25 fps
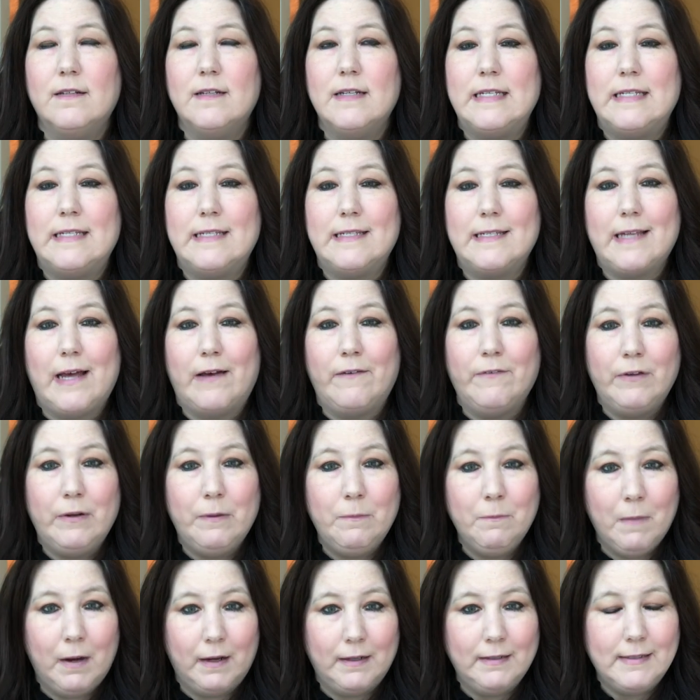
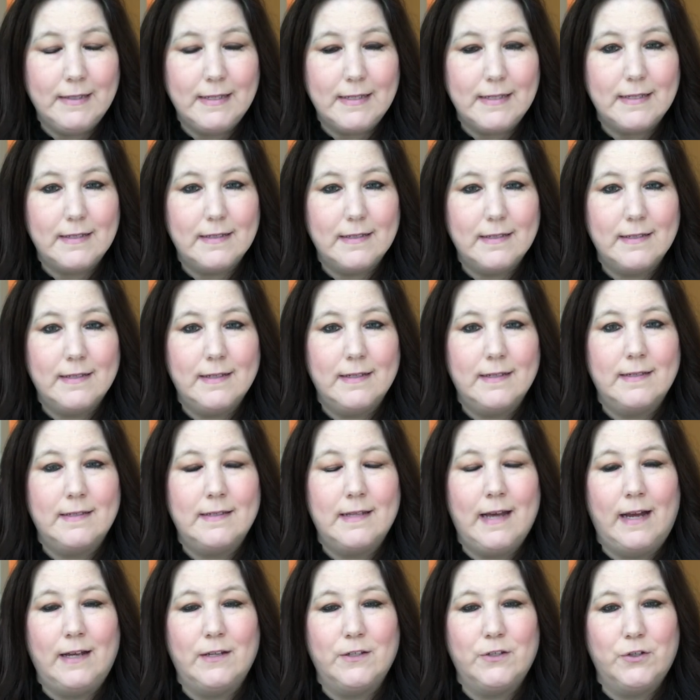7 months since
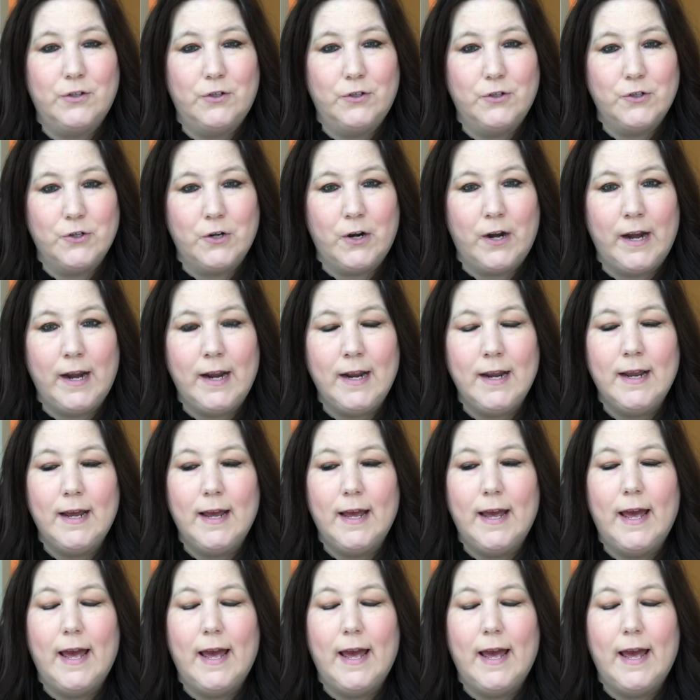that surgery,